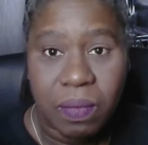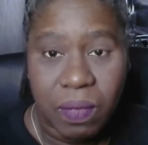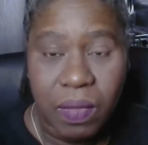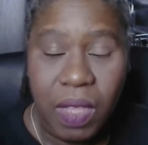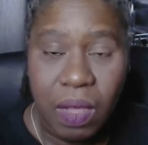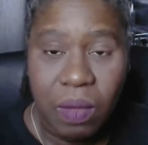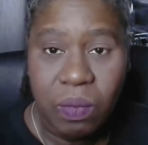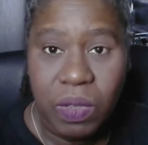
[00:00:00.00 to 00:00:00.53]

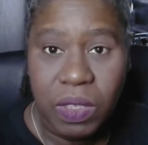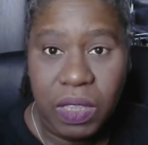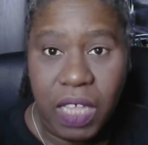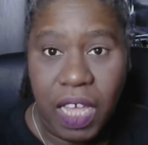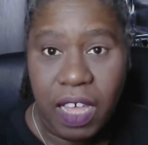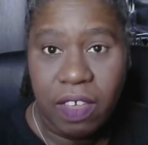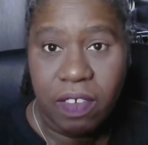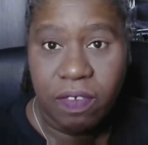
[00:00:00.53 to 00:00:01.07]
and we're
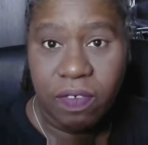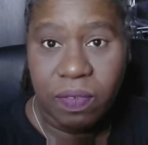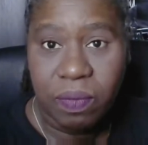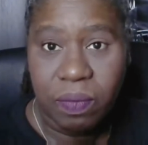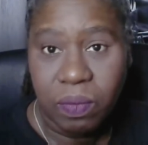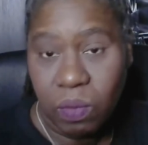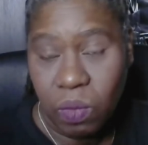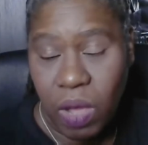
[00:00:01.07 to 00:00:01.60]
safe.
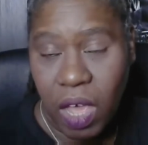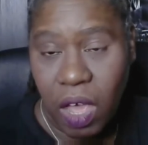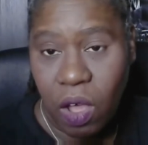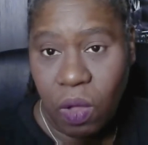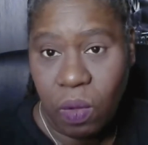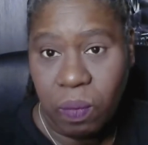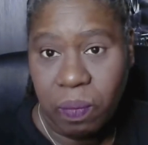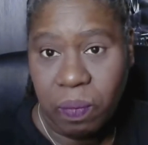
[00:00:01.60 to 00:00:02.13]
We're
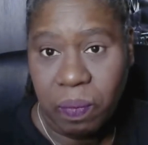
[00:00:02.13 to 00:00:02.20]
home.